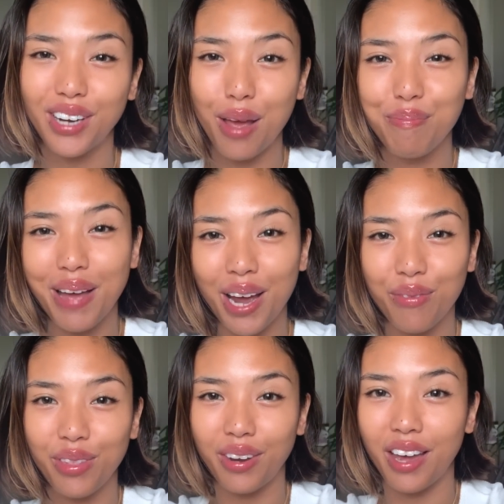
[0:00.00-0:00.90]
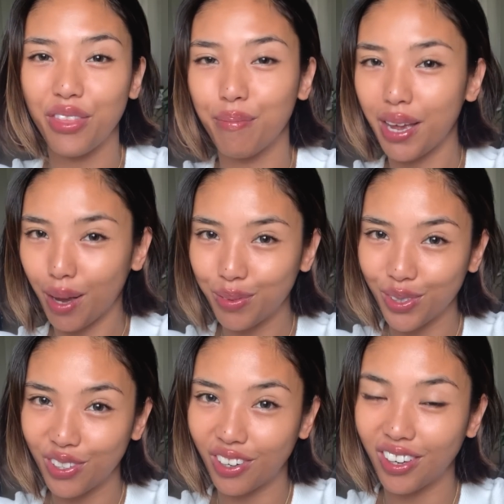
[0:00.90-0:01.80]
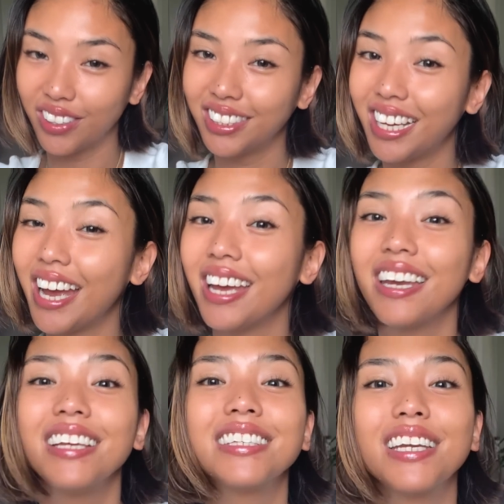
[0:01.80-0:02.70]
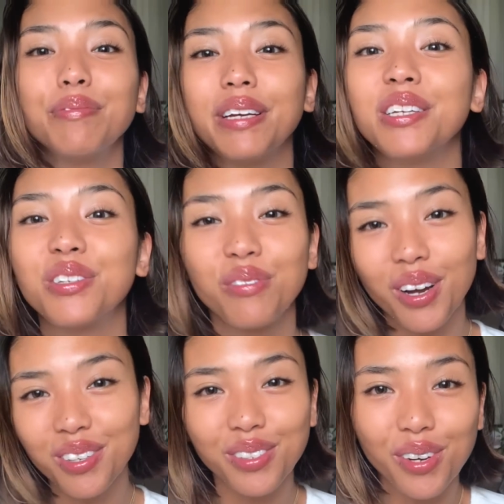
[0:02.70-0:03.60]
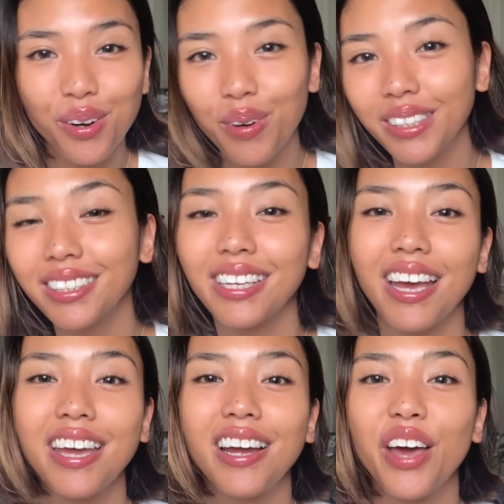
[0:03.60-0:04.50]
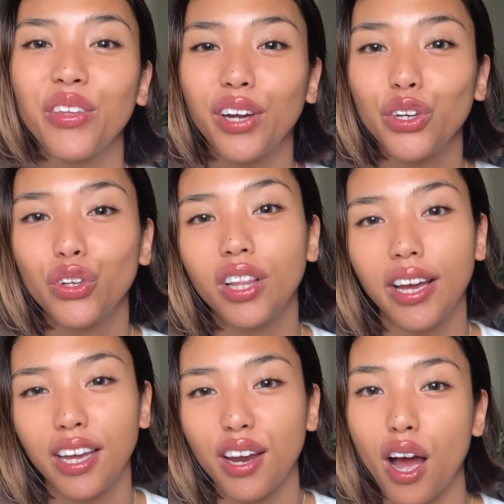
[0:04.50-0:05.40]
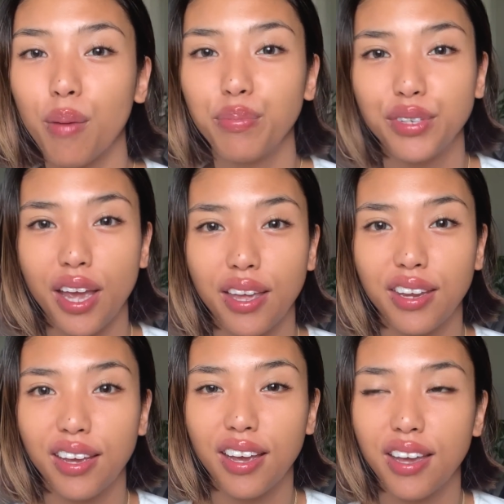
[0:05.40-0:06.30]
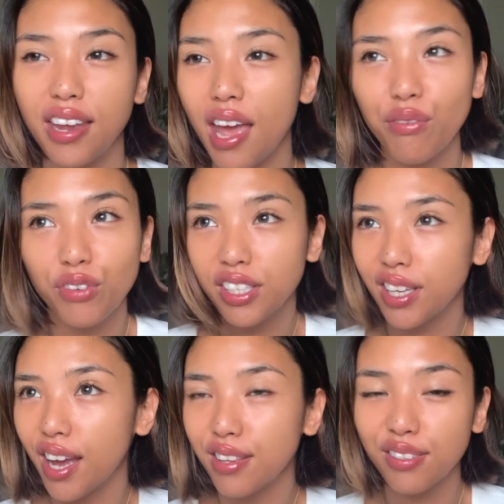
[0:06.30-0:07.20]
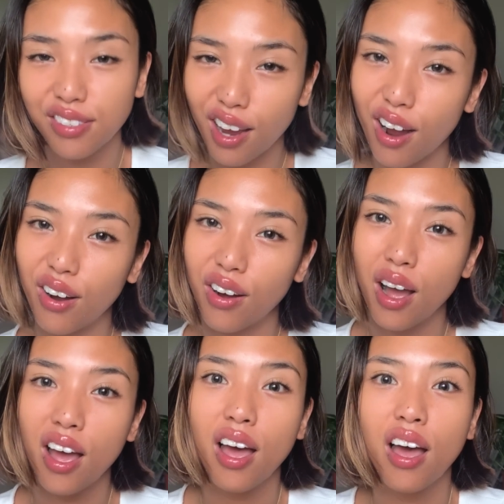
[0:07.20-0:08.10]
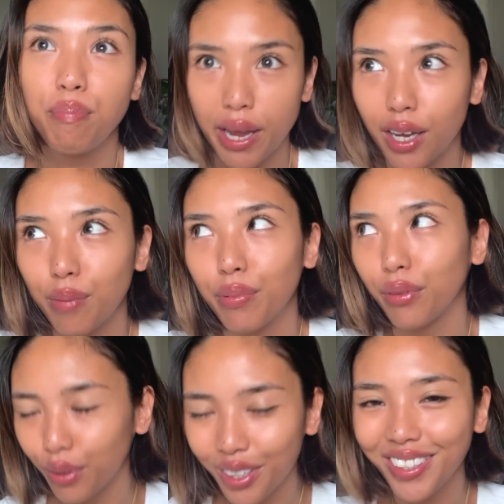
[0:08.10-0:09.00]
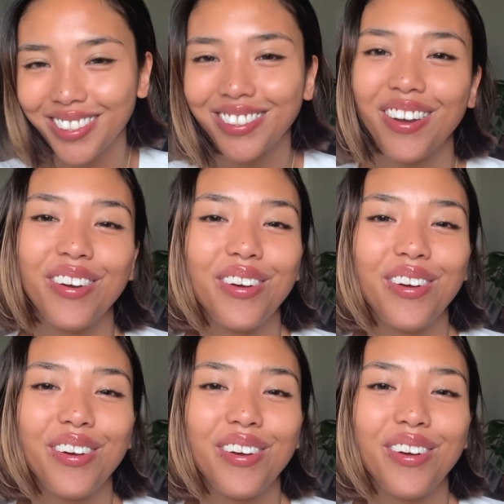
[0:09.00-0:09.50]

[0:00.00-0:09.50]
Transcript: I'm back with another makeup tutorial. Today it is going to be Drugstore once again. I thought I'd do like an updated everyday style makeup look, so